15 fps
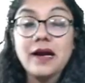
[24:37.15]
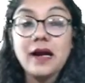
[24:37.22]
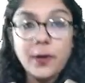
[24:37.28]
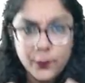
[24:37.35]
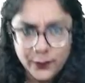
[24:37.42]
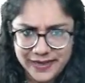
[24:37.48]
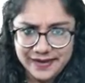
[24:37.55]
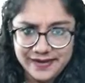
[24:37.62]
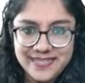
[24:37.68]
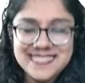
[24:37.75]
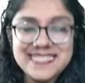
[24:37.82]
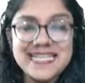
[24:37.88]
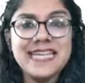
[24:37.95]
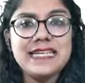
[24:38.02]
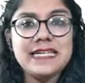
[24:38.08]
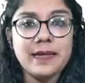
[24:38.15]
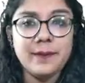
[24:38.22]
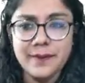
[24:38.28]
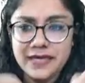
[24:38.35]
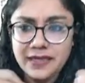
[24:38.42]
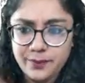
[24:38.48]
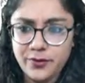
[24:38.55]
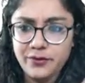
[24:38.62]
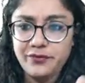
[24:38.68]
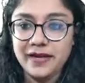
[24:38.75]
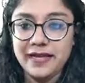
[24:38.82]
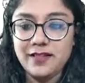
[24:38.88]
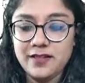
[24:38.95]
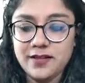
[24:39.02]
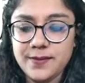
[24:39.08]
awareness and company
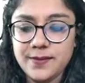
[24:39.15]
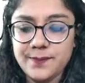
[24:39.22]
profile.